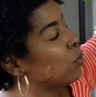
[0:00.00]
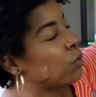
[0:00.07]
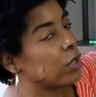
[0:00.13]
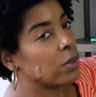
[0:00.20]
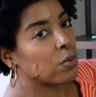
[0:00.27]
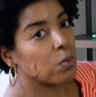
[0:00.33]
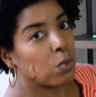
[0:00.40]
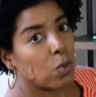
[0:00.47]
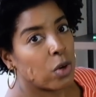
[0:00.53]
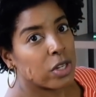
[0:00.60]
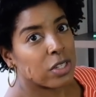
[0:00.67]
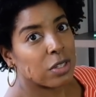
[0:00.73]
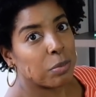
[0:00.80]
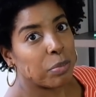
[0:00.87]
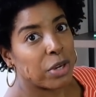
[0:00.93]
wouldn't
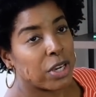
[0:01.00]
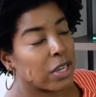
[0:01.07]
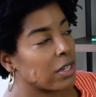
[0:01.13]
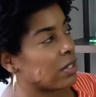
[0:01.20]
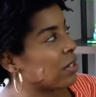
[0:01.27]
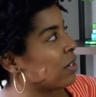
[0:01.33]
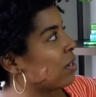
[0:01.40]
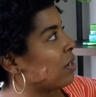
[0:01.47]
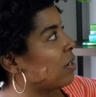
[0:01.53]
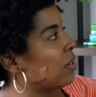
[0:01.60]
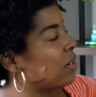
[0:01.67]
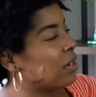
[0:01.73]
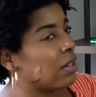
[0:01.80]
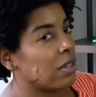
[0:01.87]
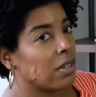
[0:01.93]
want to put
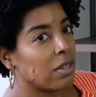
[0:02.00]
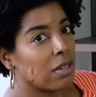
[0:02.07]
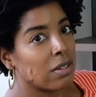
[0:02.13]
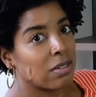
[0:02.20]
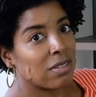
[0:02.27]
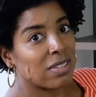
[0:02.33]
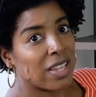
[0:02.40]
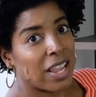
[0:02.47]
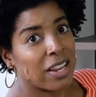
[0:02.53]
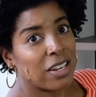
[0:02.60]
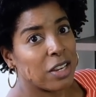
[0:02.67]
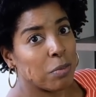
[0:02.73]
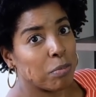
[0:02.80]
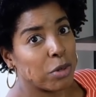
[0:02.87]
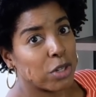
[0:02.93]

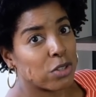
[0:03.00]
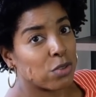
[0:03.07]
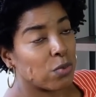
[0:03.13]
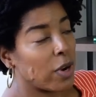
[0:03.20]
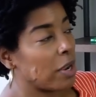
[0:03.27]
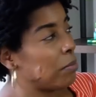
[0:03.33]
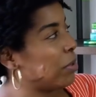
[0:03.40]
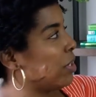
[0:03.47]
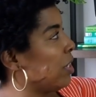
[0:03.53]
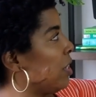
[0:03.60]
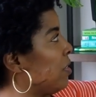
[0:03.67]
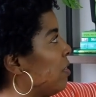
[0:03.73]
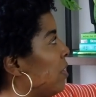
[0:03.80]
standing books right beneath